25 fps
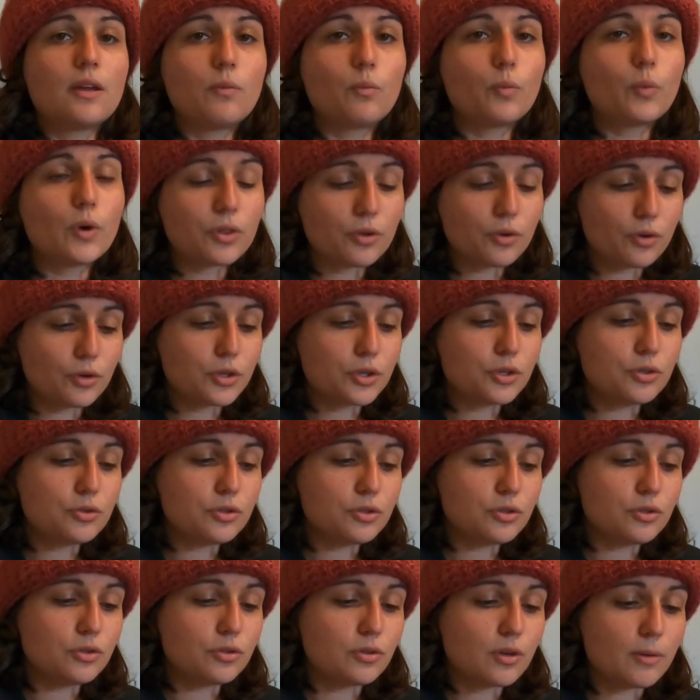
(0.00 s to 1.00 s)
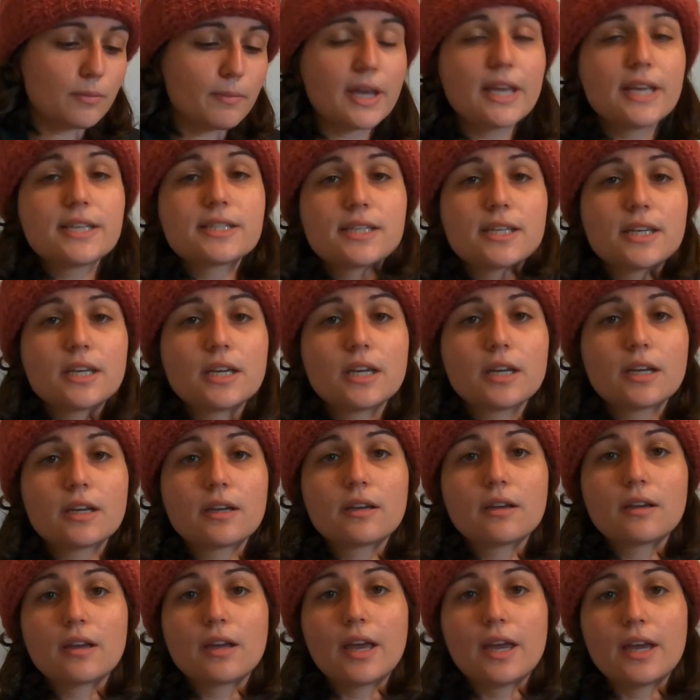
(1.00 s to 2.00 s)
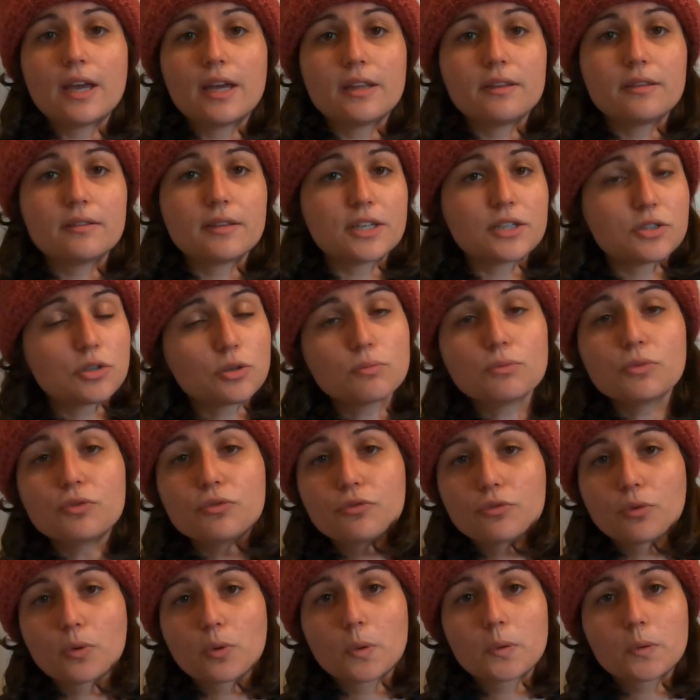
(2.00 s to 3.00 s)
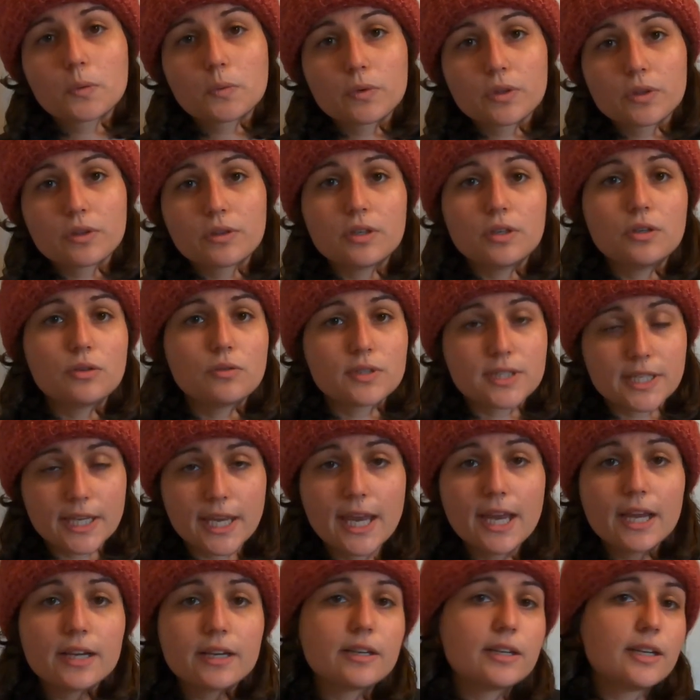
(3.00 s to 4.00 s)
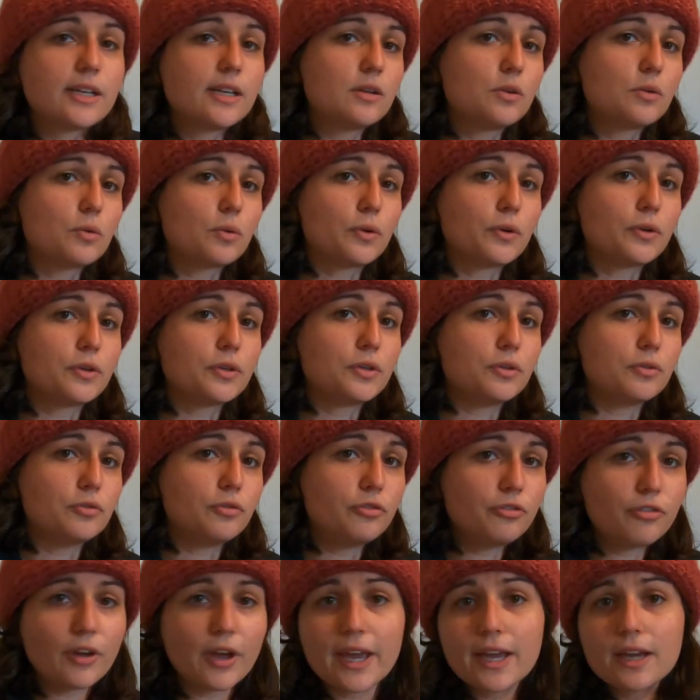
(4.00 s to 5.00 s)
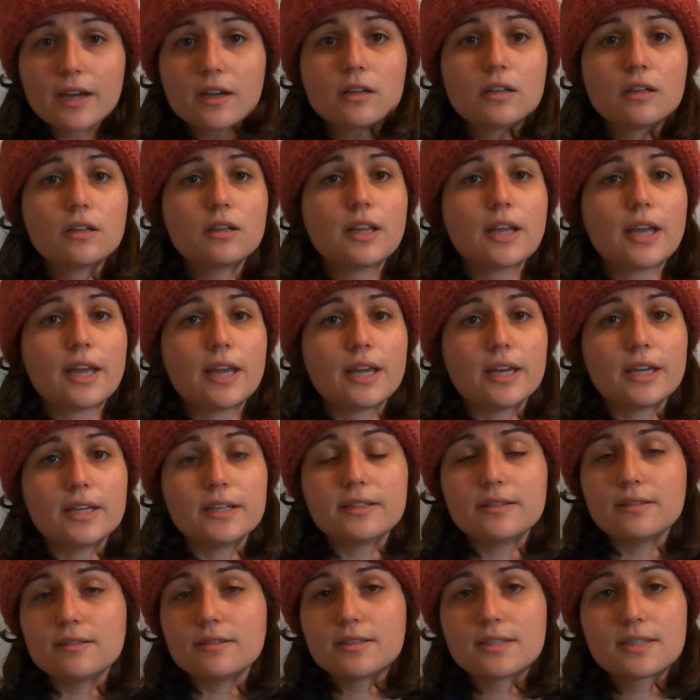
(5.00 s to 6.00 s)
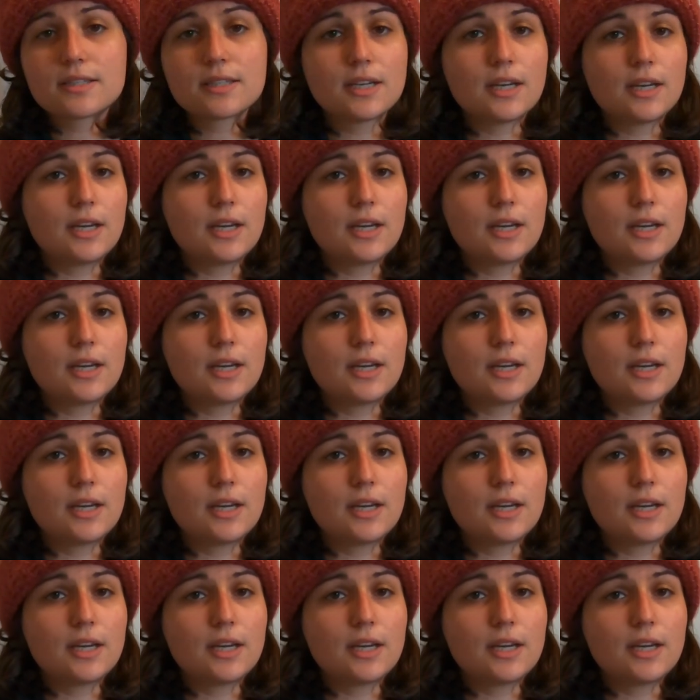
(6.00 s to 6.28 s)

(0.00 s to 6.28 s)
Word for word: Whether you do amazing and they don't move forward with you as a candidate, or you fail and